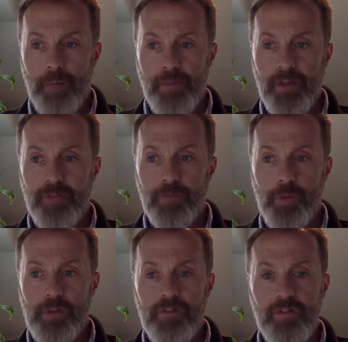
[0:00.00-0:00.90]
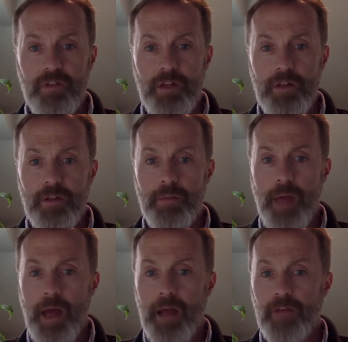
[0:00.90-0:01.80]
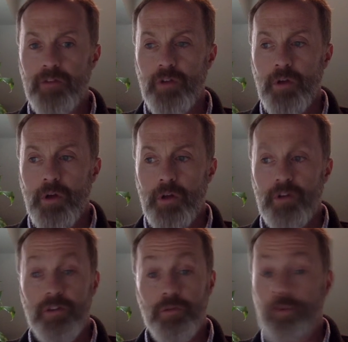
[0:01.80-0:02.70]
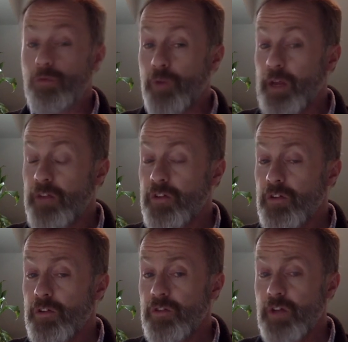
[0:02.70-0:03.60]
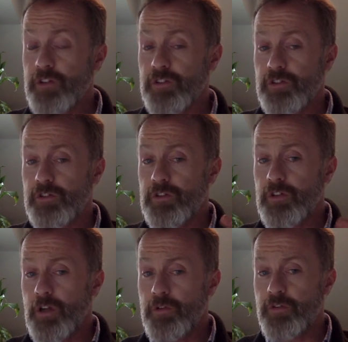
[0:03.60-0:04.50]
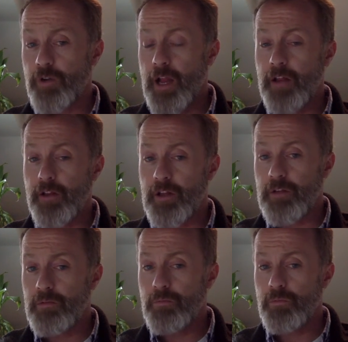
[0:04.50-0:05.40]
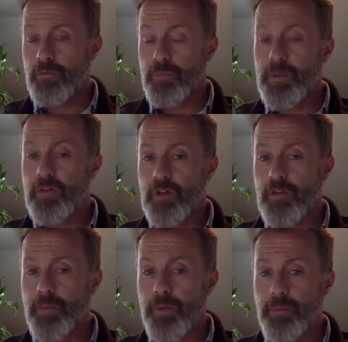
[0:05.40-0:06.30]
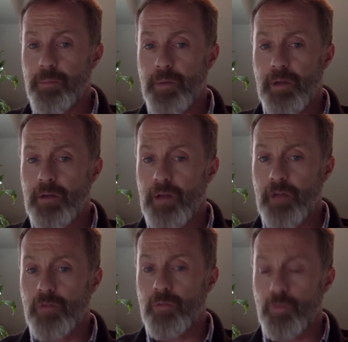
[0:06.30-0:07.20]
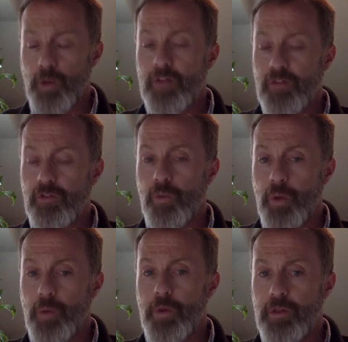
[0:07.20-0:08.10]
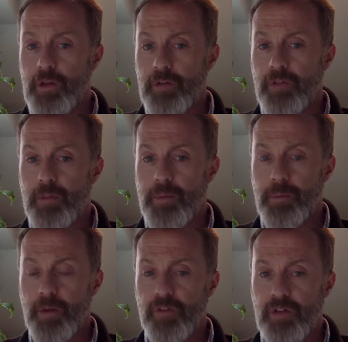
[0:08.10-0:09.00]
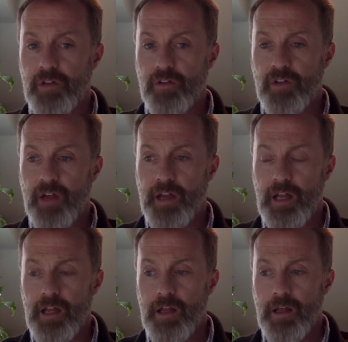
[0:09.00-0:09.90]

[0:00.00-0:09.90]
if we see them as different races, not just different alien species, but as races the way we think of them in present day society,